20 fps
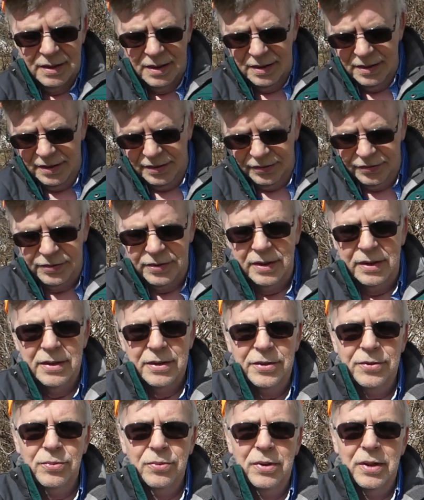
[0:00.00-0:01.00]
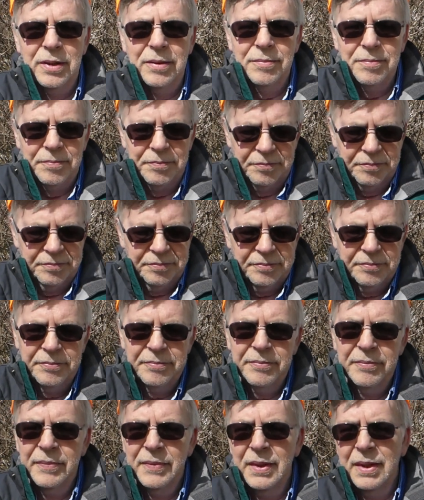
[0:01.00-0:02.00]
And you can see this one,
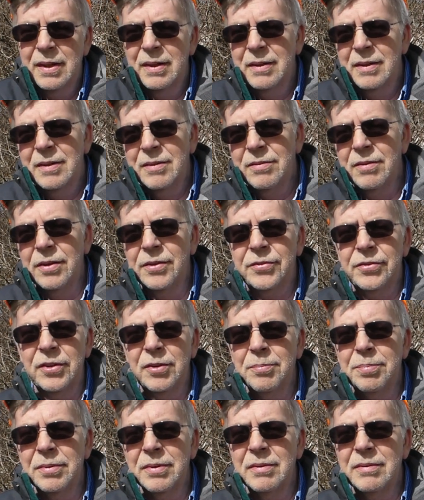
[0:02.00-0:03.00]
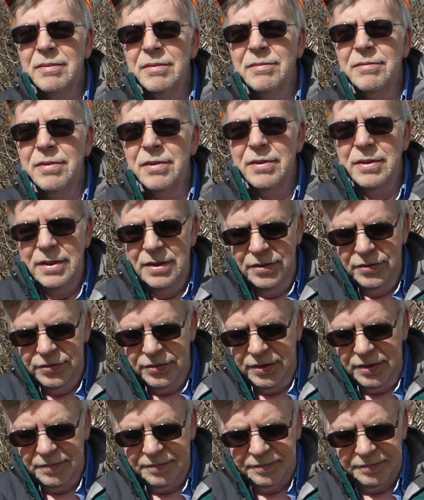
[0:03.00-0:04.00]
very simple, very
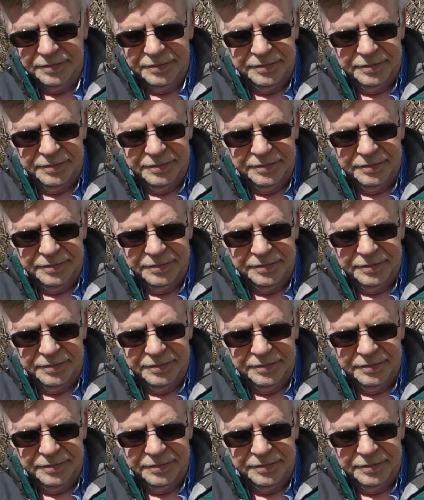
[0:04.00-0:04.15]
easy.